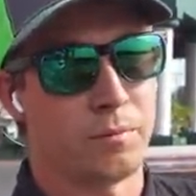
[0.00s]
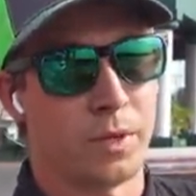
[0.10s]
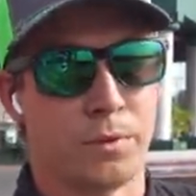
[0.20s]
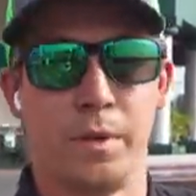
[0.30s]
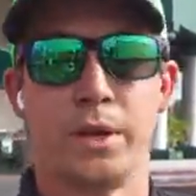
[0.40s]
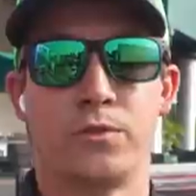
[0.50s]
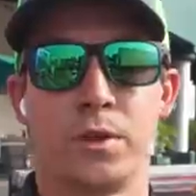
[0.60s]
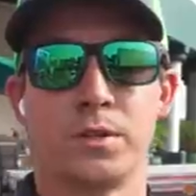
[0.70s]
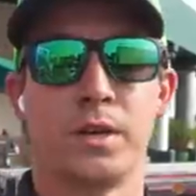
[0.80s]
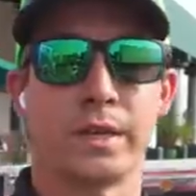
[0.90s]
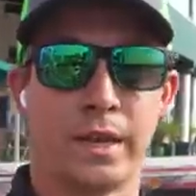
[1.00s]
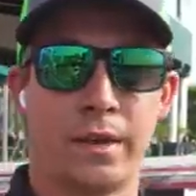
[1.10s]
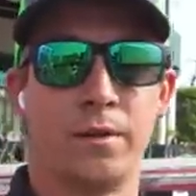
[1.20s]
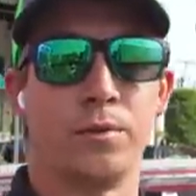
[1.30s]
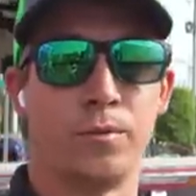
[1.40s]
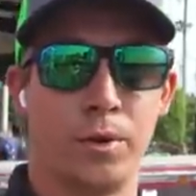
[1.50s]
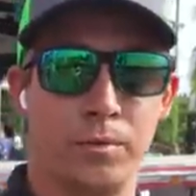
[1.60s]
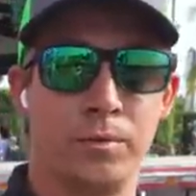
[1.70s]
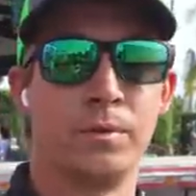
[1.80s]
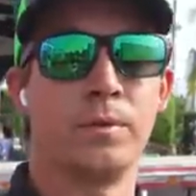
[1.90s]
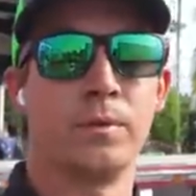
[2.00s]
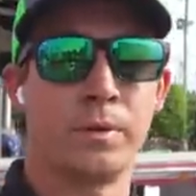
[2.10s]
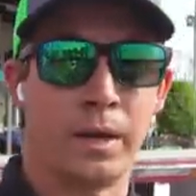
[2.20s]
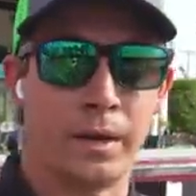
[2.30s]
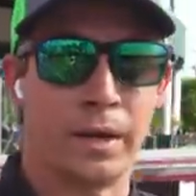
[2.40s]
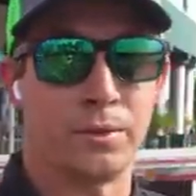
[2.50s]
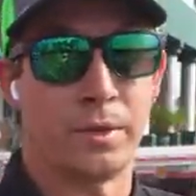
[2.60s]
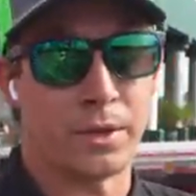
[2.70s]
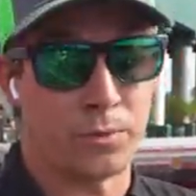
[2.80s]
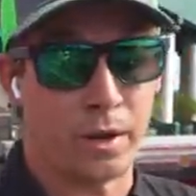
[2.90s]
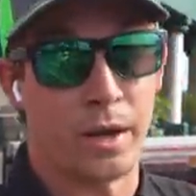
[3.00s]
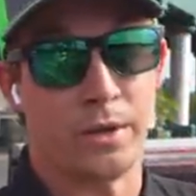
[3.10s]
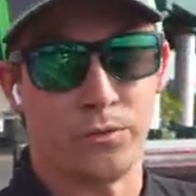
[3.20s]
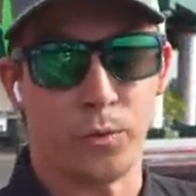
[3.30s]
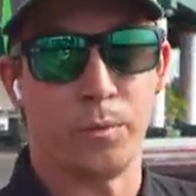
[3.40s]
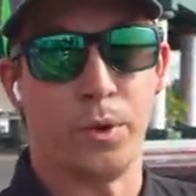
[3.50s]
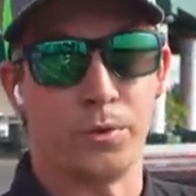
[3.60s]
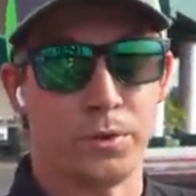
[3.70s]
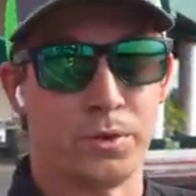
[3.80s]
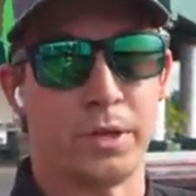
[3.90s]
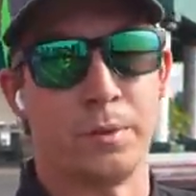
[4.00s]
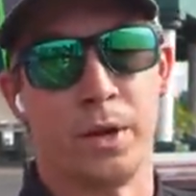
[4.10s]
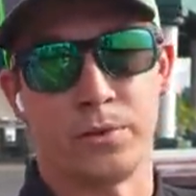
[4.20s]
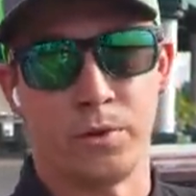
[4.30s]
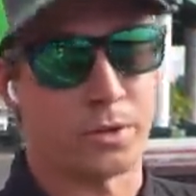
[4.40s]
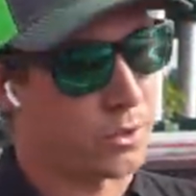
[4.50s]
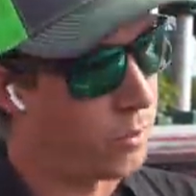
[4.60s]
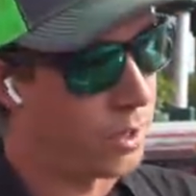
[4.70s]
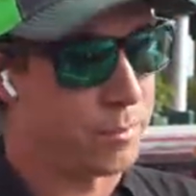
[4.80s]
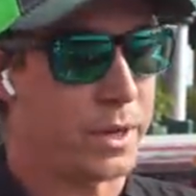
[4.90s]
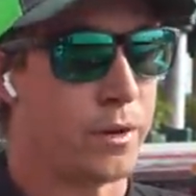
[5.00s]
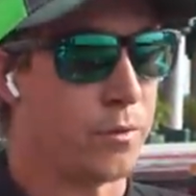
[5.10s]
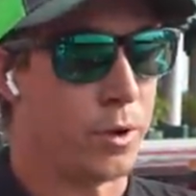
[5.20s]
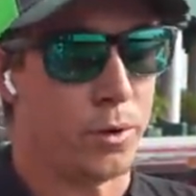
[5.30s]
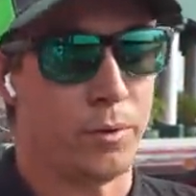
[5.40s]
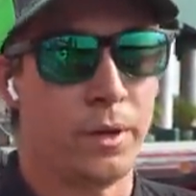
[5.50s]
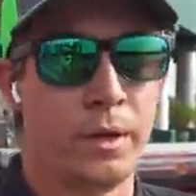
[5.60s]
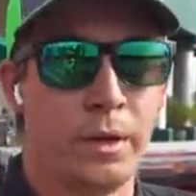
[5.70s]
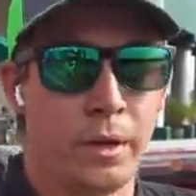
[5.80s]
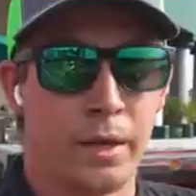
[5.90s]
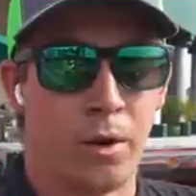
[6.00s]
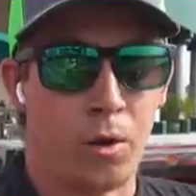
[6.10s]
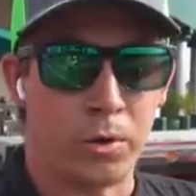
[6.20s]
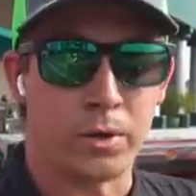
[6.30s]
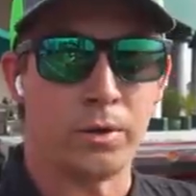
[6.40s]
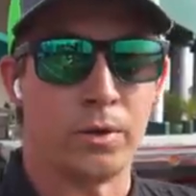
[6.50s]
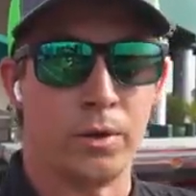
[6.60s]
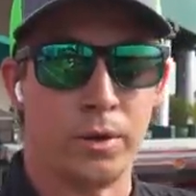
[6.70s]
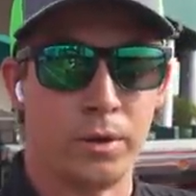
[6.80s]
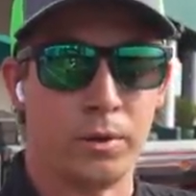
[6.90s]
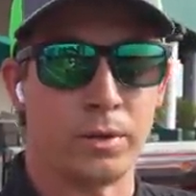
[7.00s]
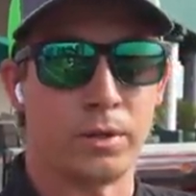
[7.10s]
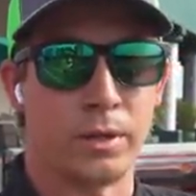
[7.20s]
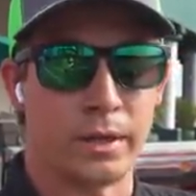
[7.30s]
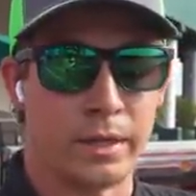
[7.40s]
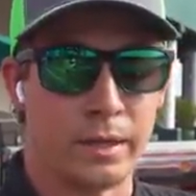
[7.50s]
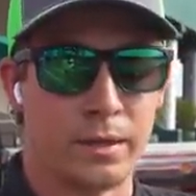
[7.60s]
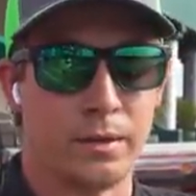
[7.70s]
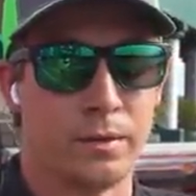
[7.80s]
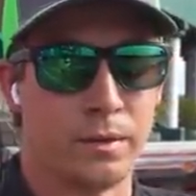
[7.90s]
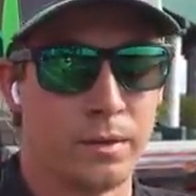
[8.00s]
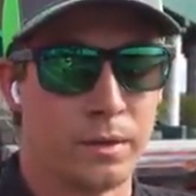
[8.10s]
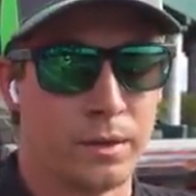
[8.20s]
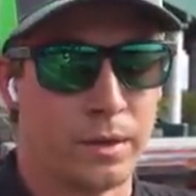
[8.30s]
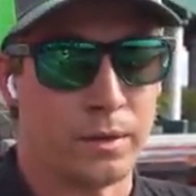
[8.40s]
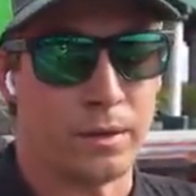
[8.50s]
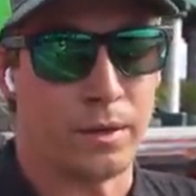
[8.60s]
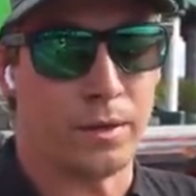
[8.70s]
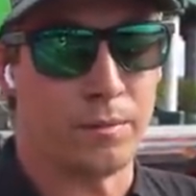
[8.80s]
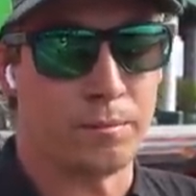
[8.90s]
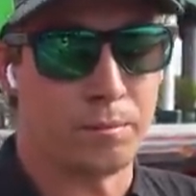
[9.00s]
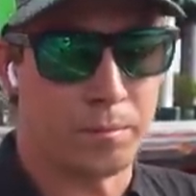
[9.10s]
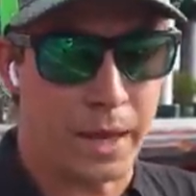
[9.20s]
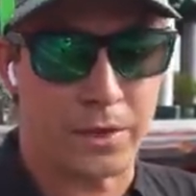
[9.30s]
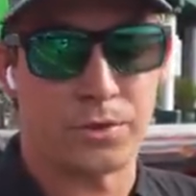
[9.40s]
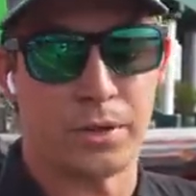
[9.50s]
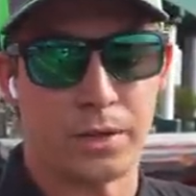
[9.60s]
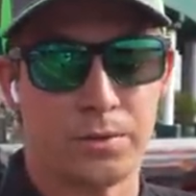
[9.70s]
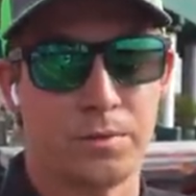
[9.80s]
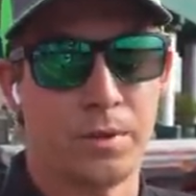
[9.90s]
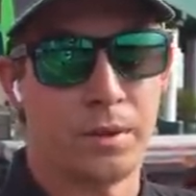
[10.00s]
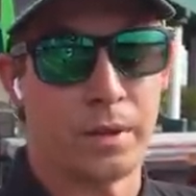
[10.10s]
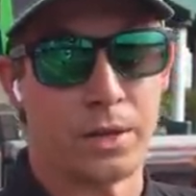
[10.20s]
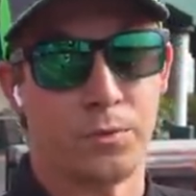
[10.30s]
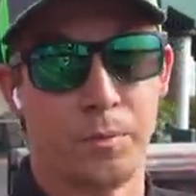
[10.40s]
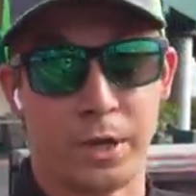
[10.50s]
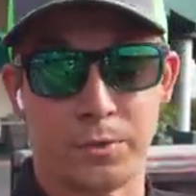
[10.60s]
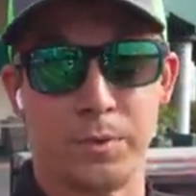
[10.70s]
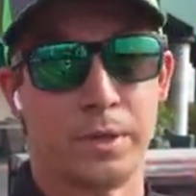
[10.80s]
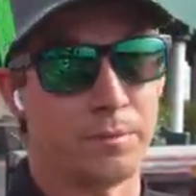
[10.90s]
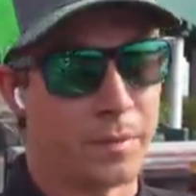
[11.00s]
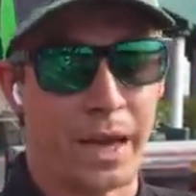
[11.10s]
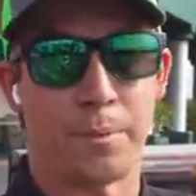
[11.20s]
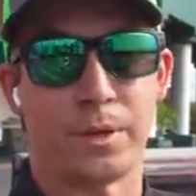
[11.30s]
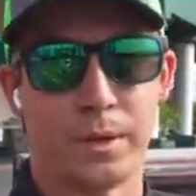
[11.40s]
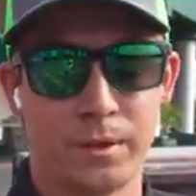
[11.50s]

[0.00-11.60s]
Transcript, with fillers: as many trucks as I can on the road. Mm-hmm. And that's that's what I enjoyed most, is seeing my trucks going up and down the road and all looking good and looking clean and and uh, matching. That's that's what makes me happy.